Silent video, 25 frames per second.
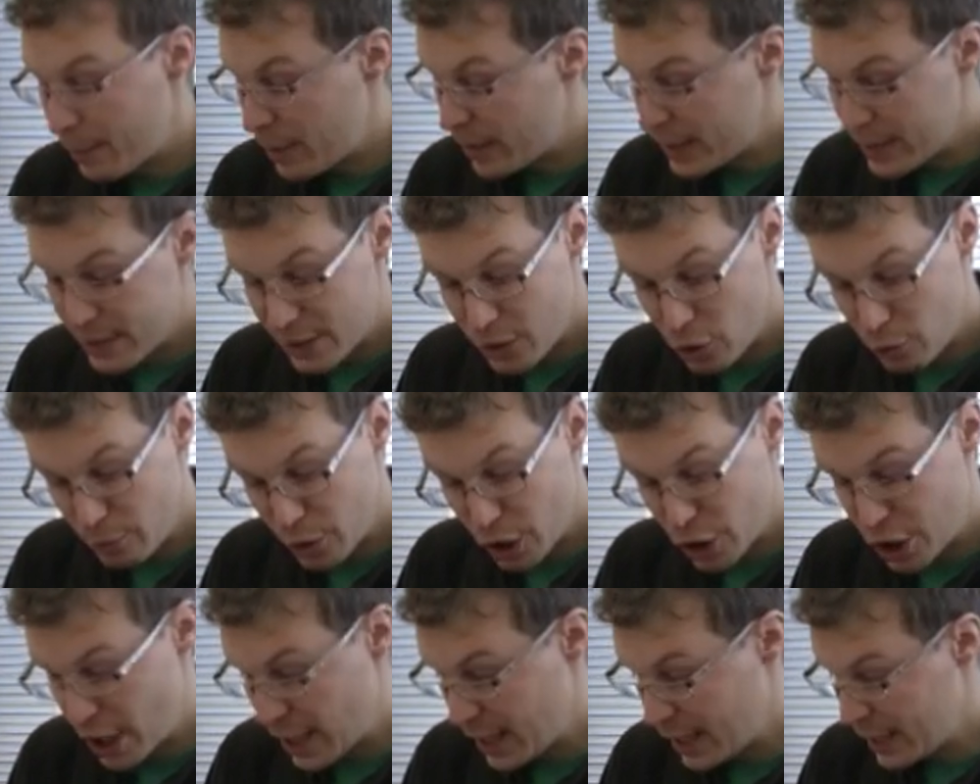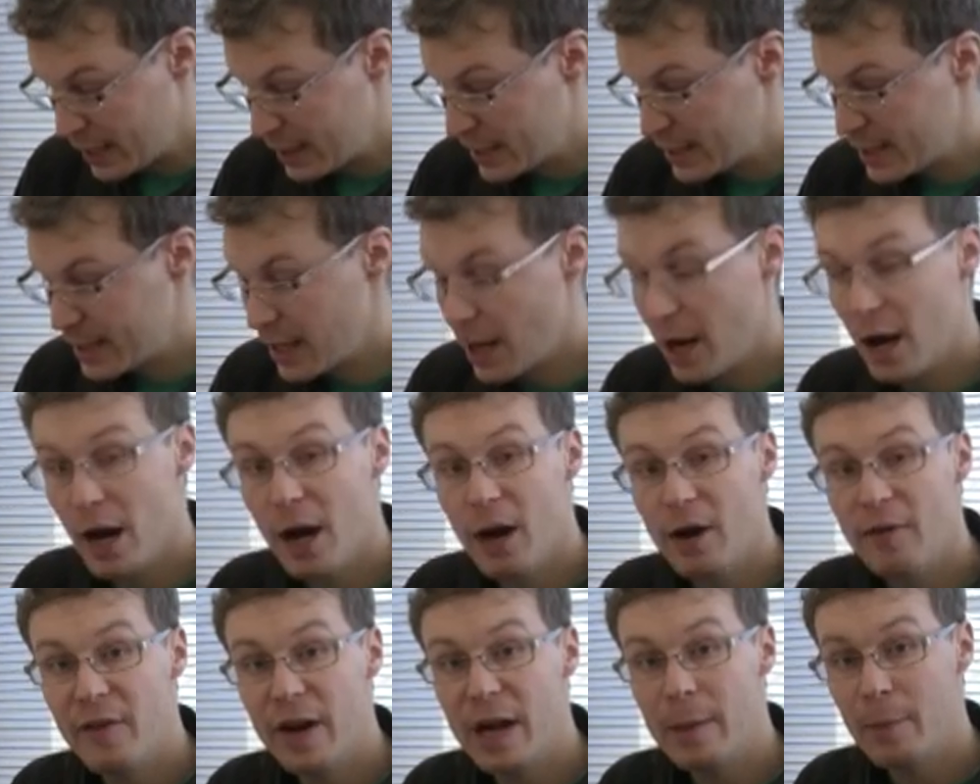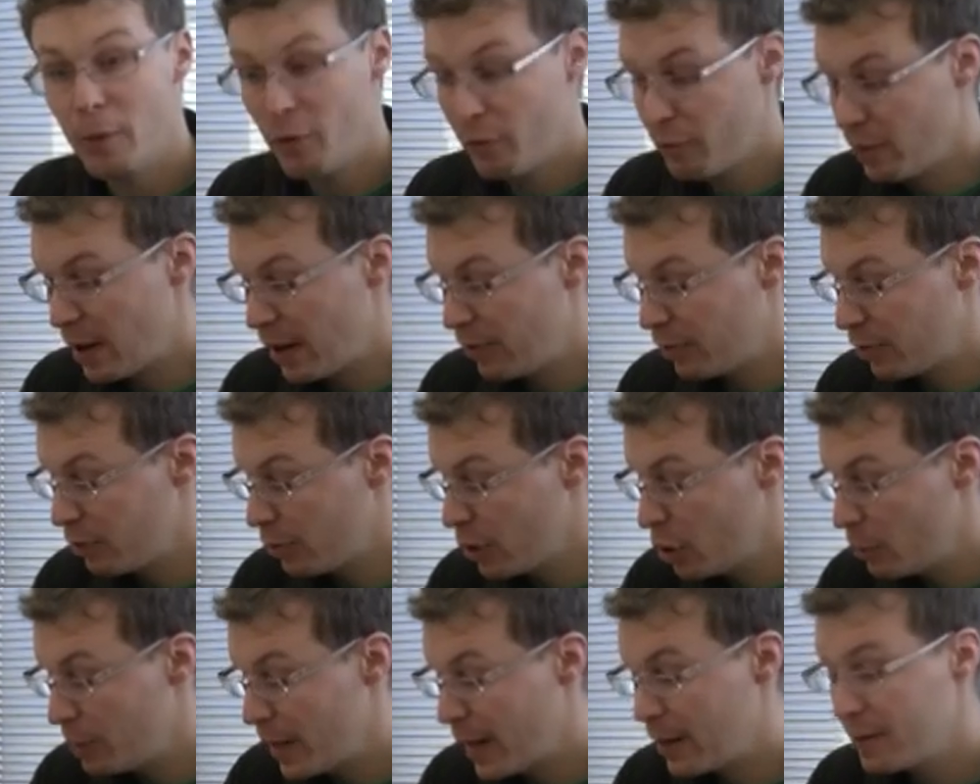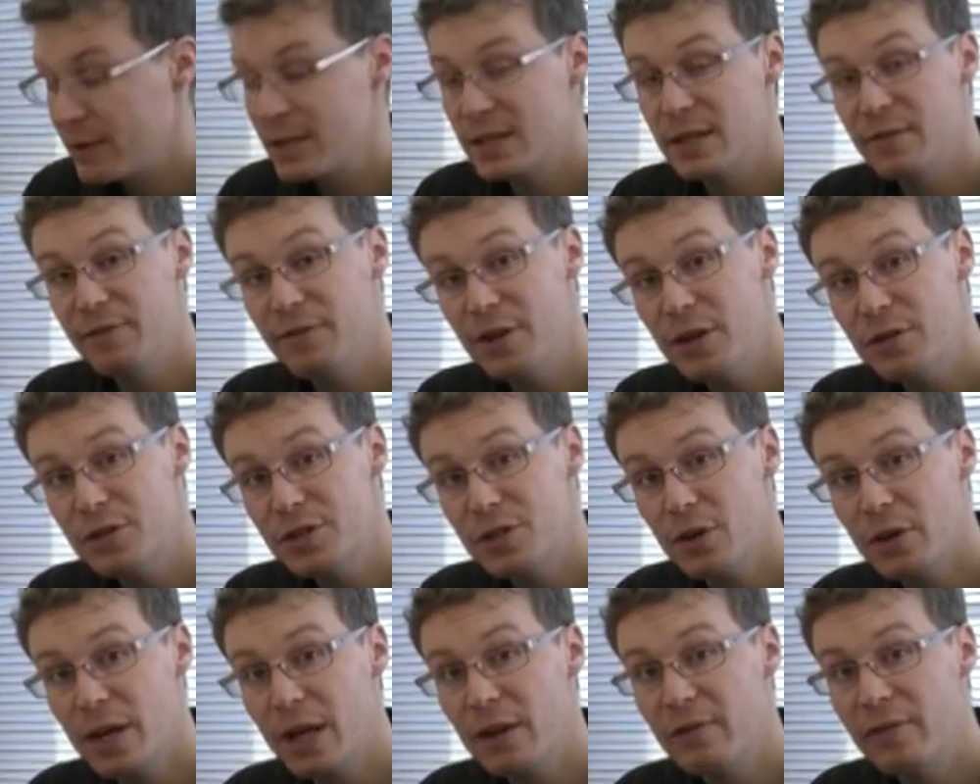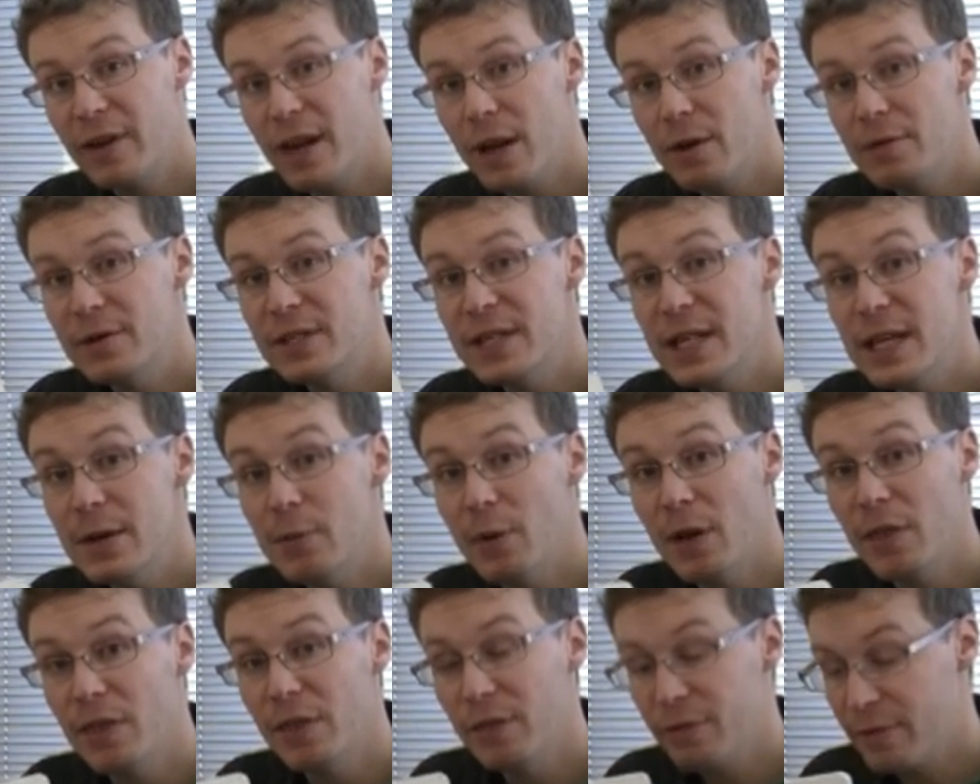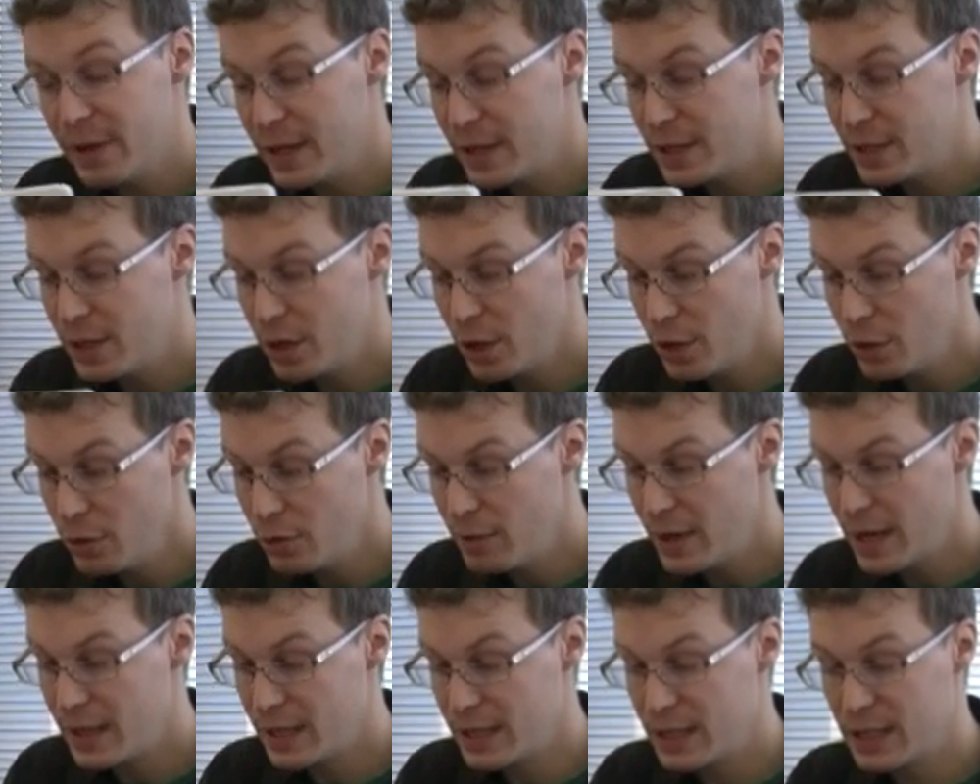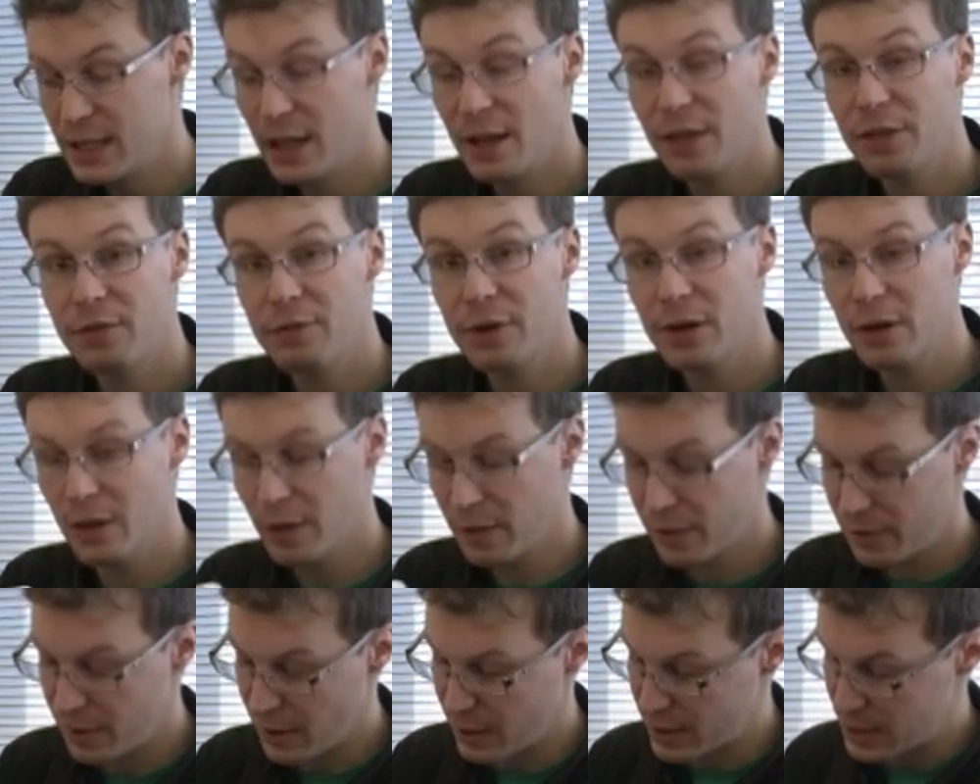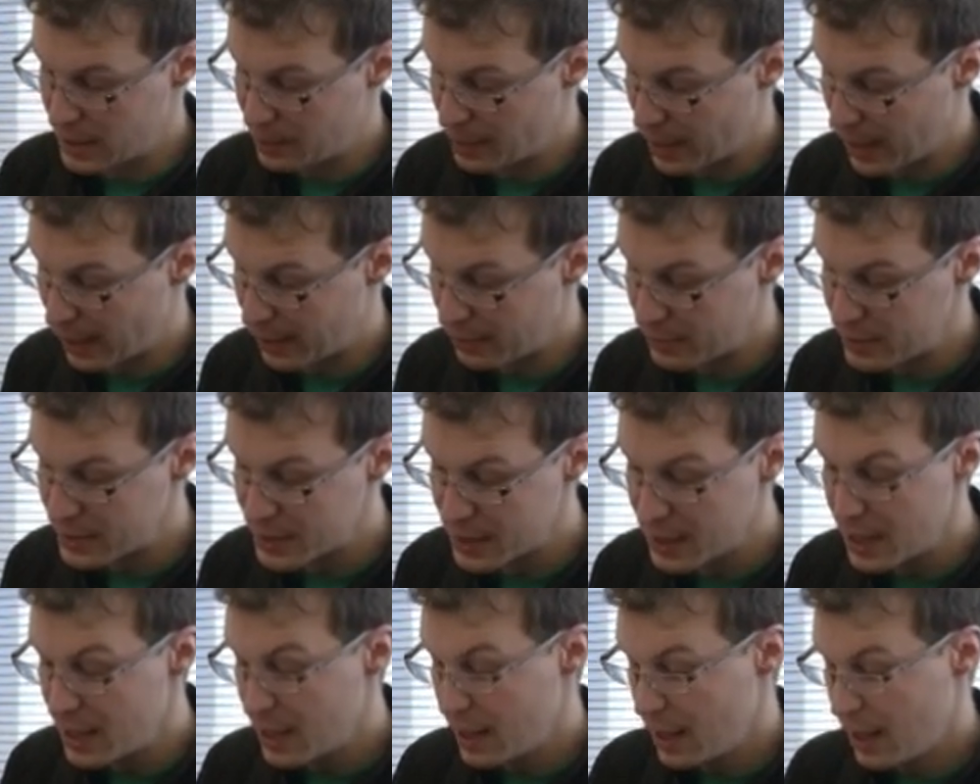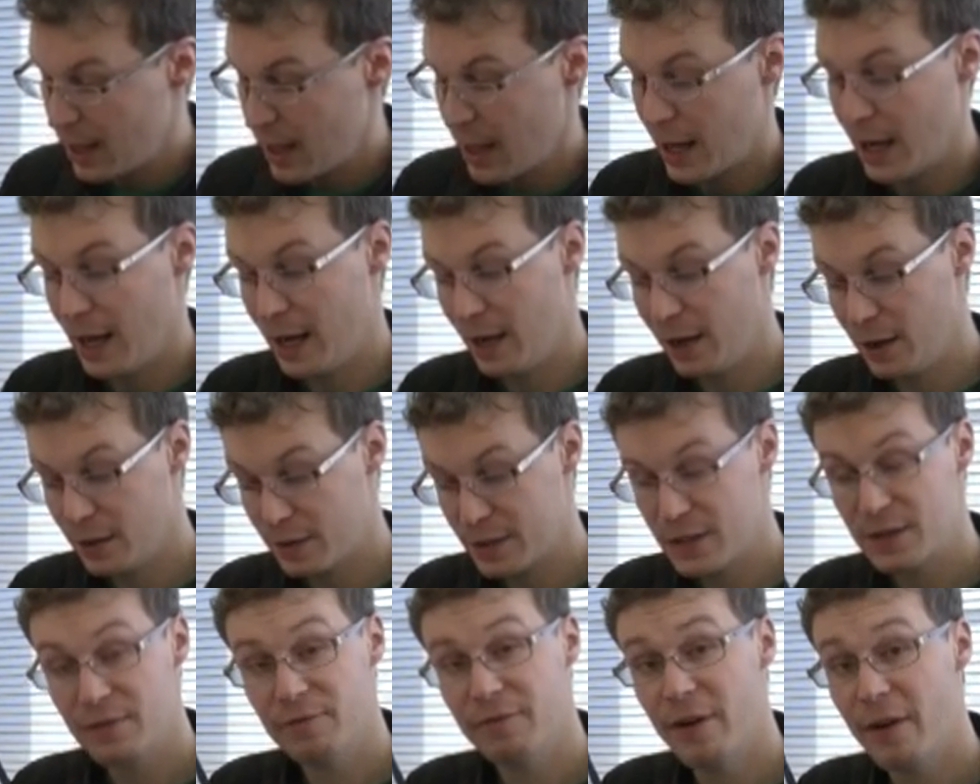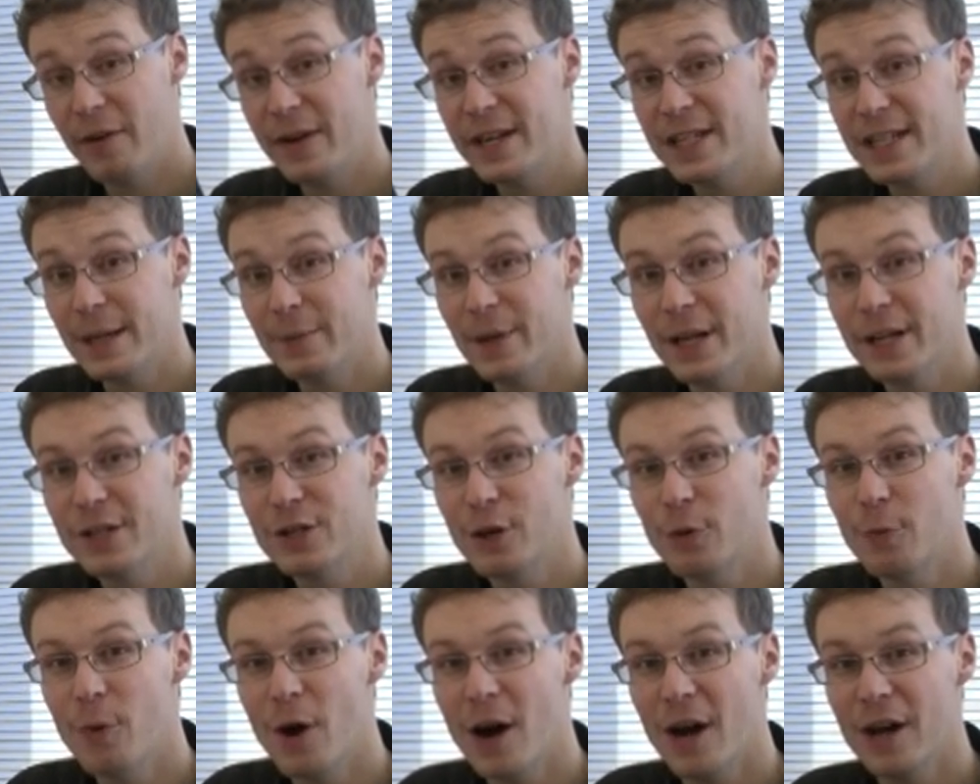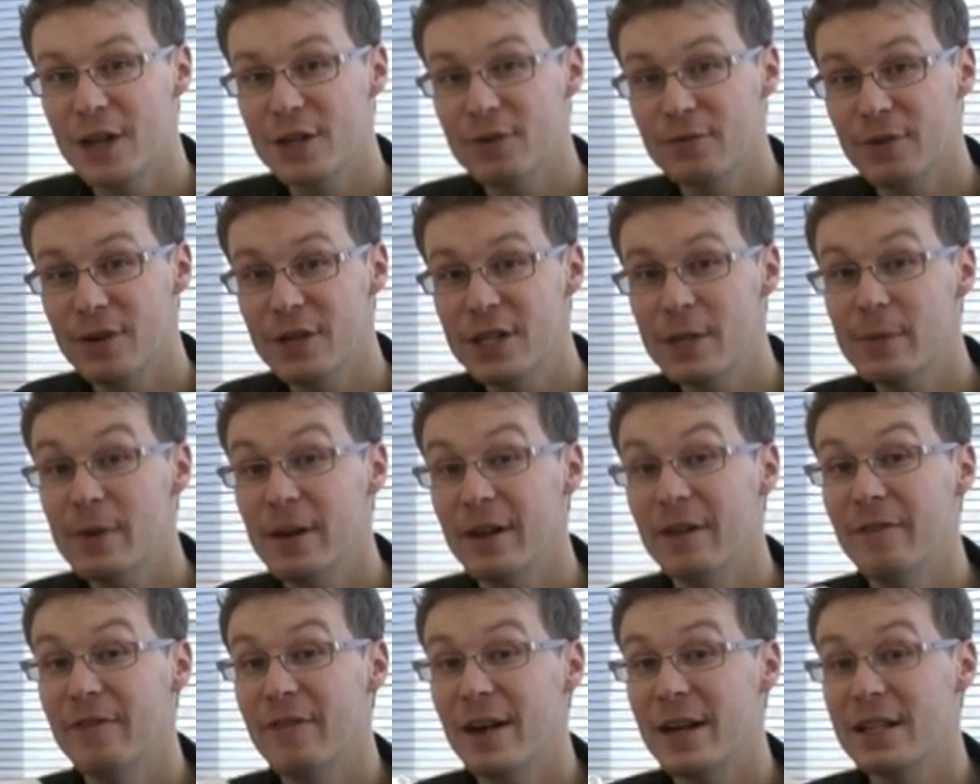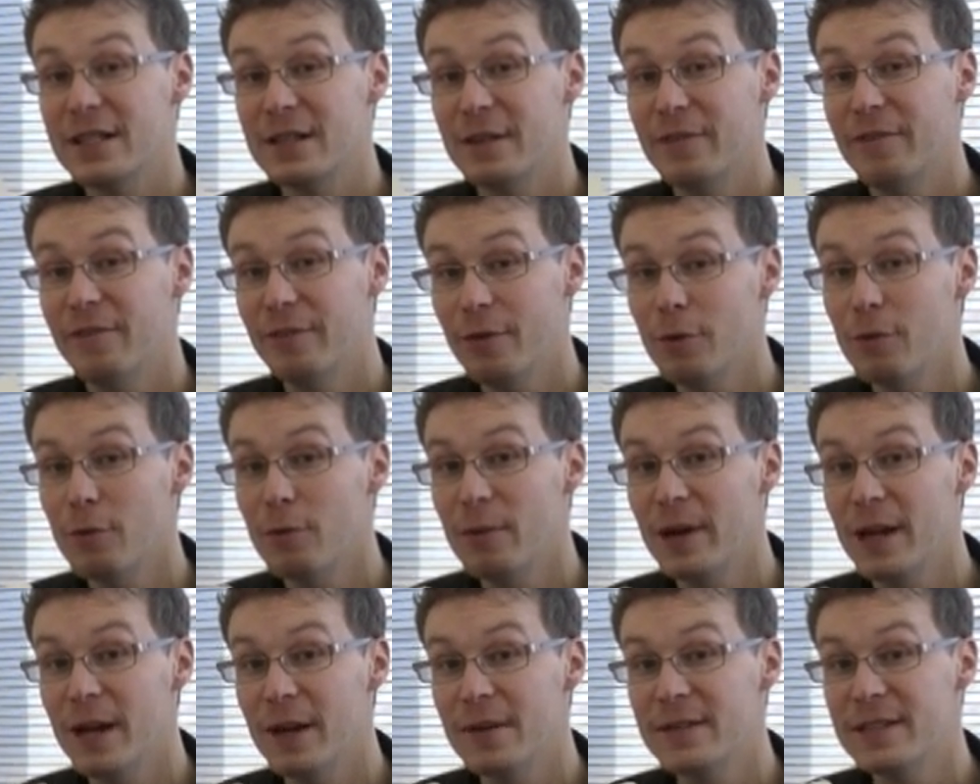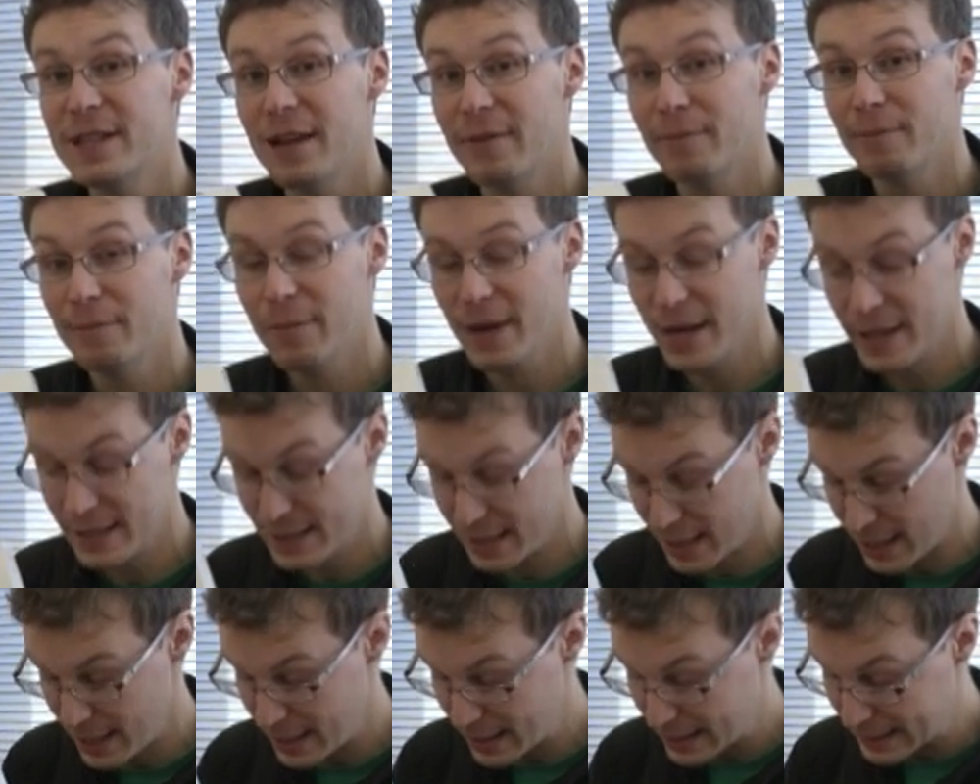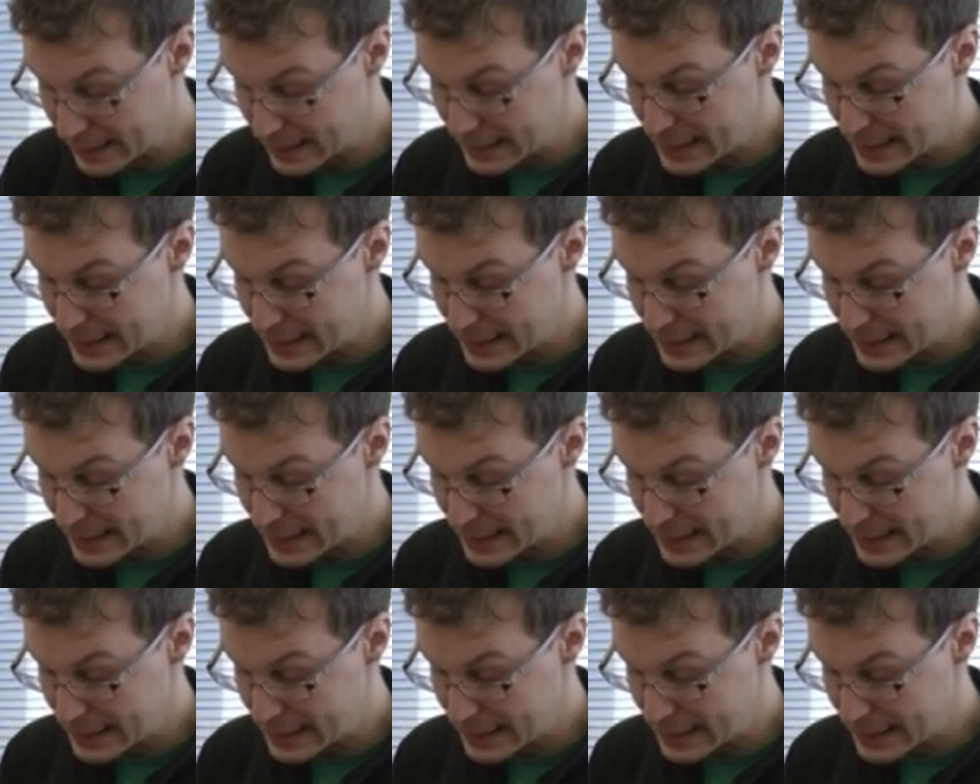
These two machines are available for around £300. The ViewSonic VOT132 is £330 and looks very similar to a wireless router, but in fact is a full Windows 7 PC.